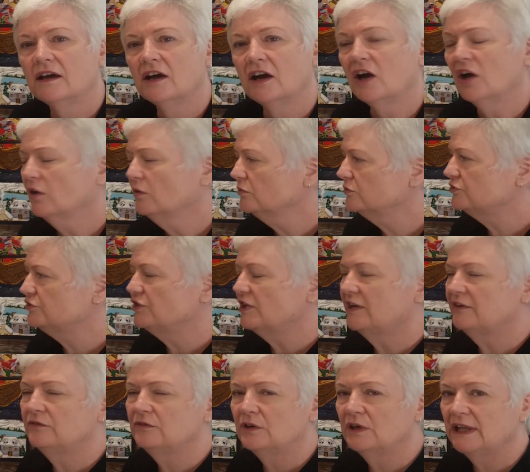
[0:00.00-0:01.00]
I'll
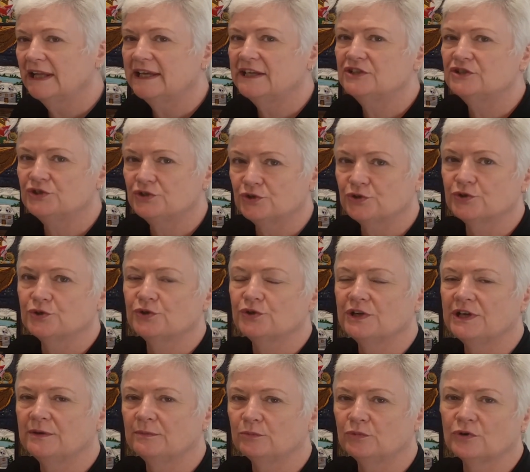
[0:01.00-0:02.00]
generally do
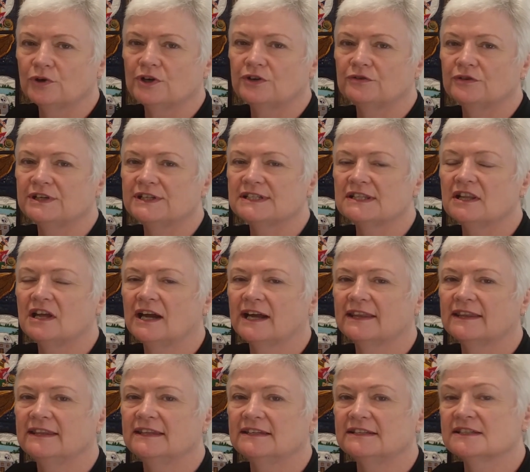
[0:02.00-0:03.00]
embroideries
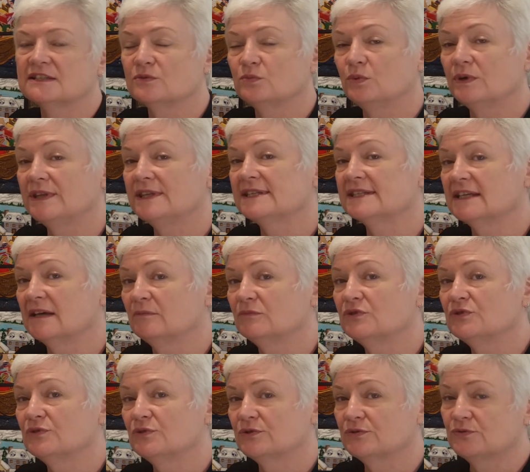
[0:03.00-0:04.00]
like this with some
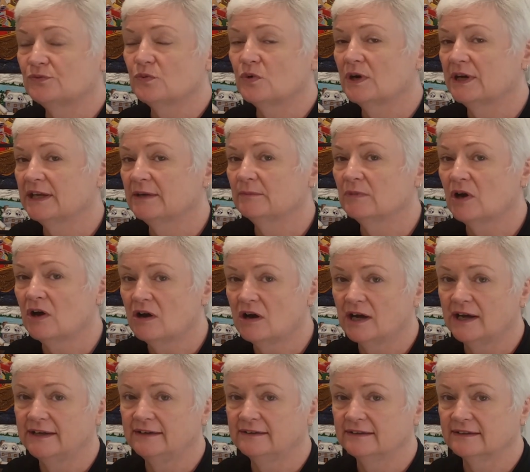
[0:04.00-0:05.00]
sort of wadding
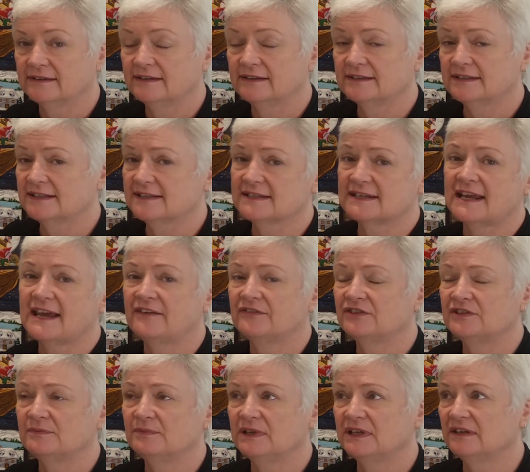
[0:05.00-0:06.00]
behind it. It doesn't have
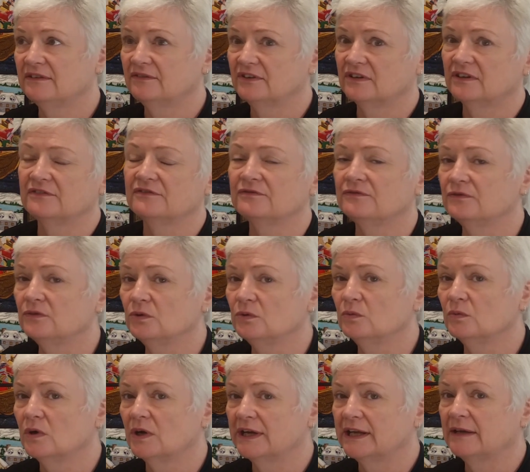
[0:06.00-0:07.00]
to be a very full
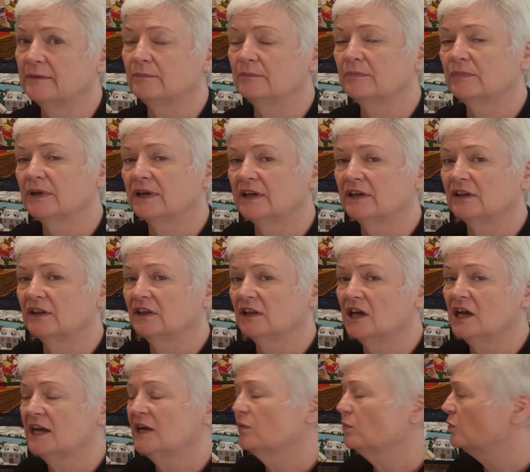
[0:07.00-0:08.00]
wadding, but a
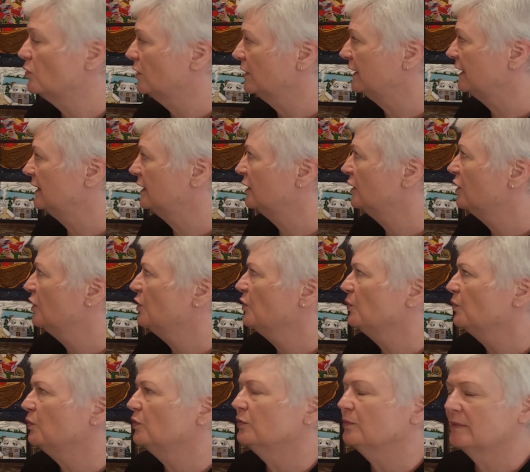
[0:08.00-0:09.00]
light wadding
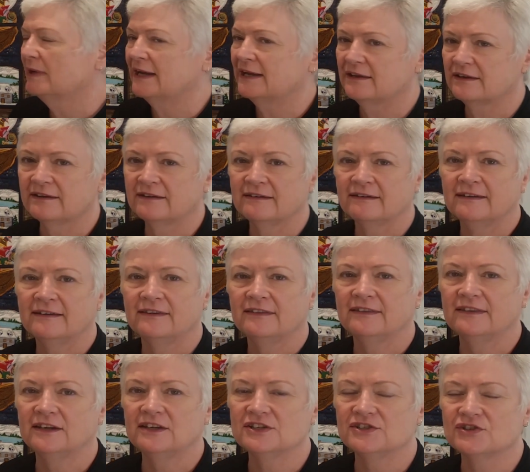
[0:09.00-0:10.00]
will make
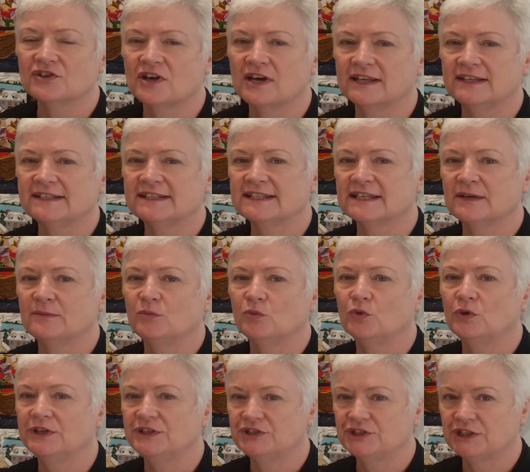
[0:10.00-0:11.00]
the design seem
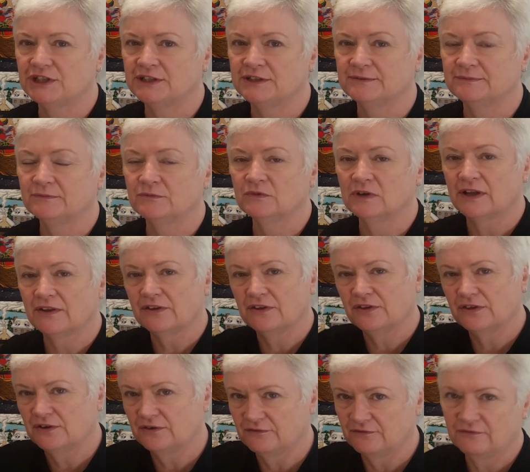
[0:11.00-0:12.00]
richer rather
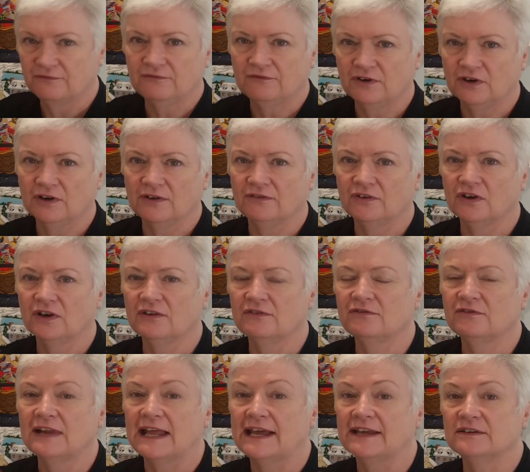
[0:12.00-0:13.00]
than very, very
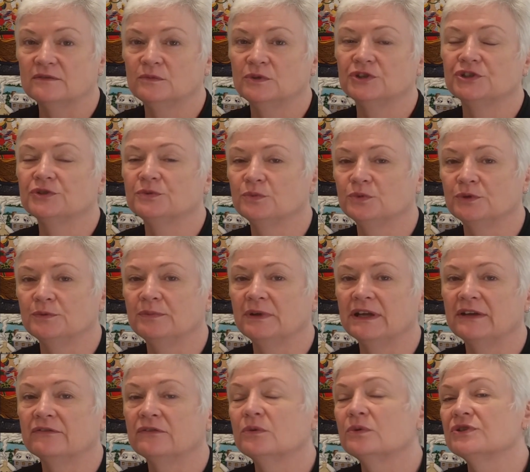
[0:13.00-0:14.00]
flat, which it would be
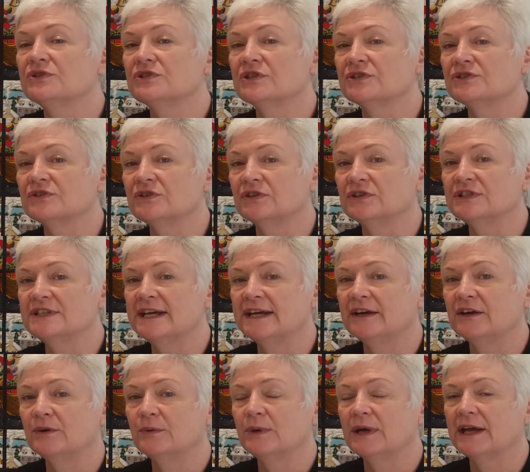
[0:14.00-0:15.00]
if it was just on
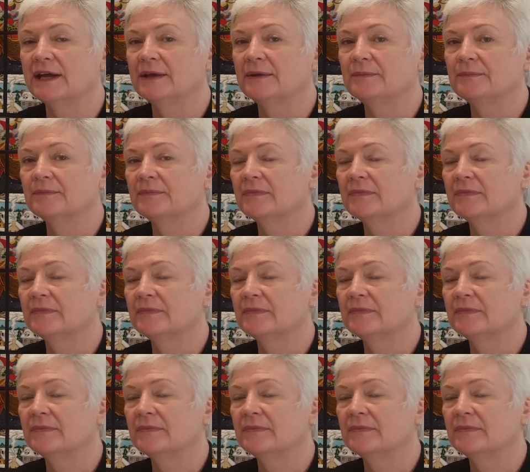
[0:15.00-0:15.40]
tearaway.